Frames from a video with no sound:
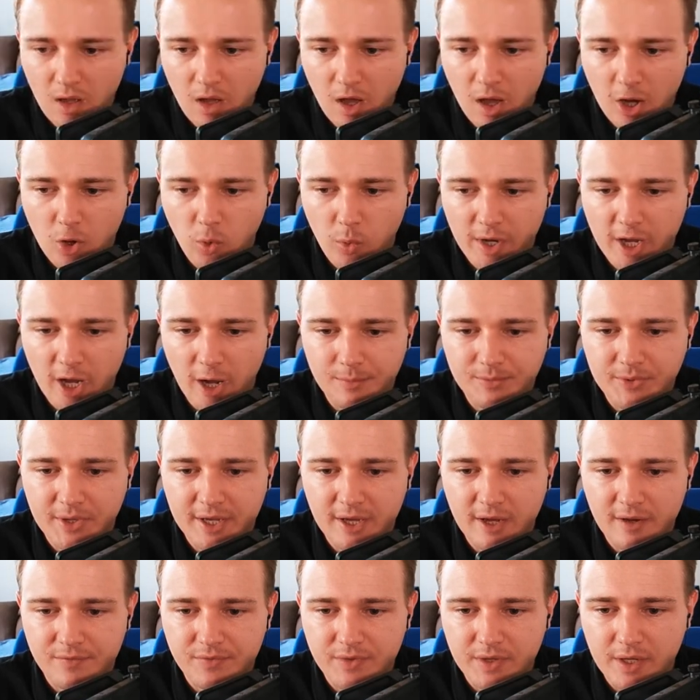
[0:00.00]
A quick update
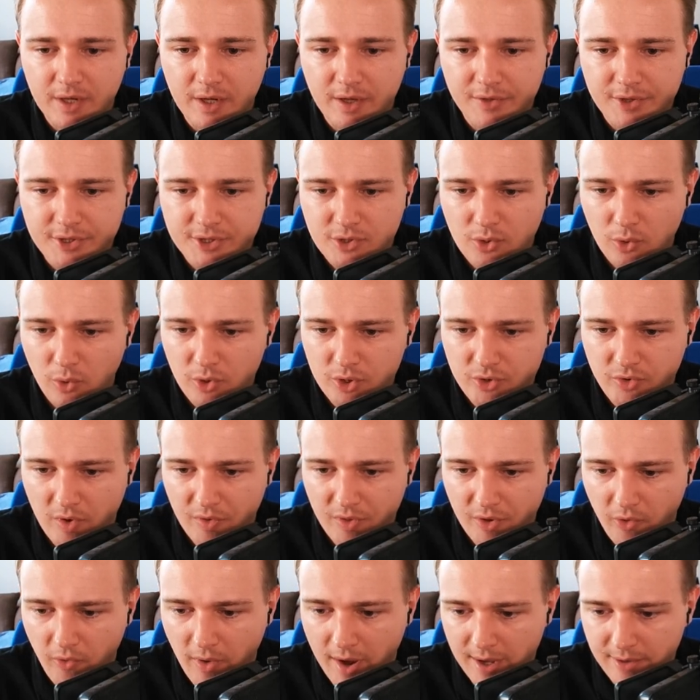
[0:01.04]
of the scores around
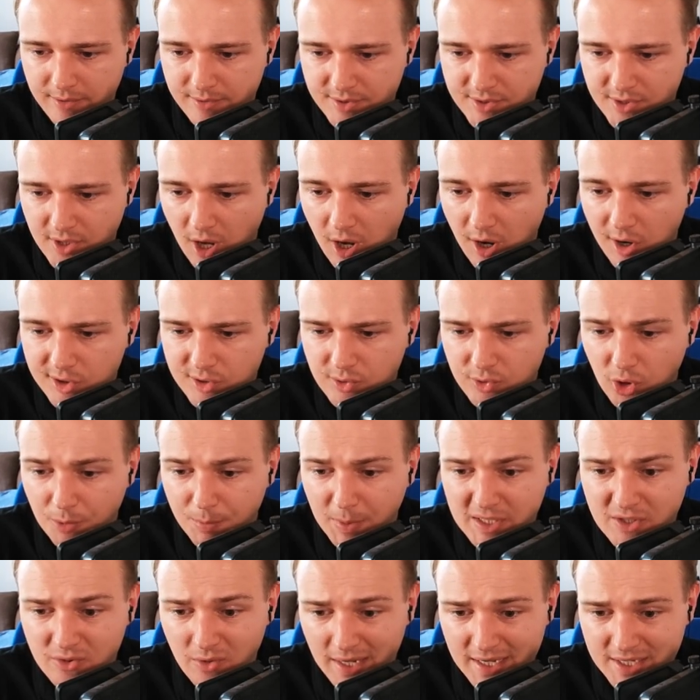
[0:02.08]
the grounds. Arsenal don't
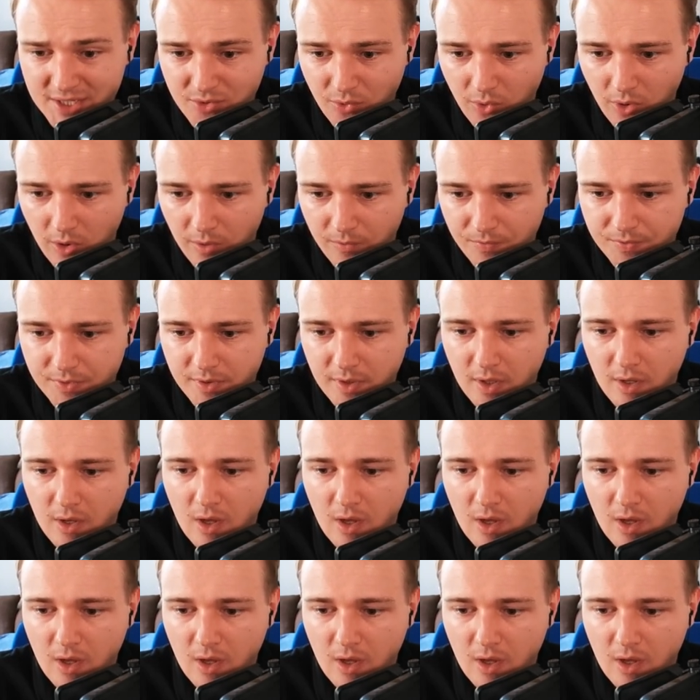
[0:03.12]
play till later on.